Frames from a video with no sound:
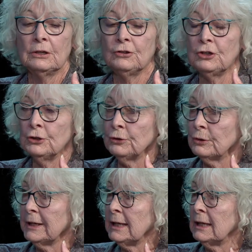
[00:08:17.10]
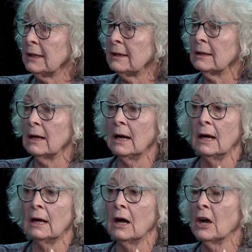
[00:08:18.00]
tutoring
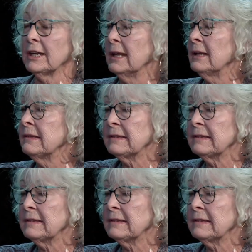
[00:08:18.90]
uh, on any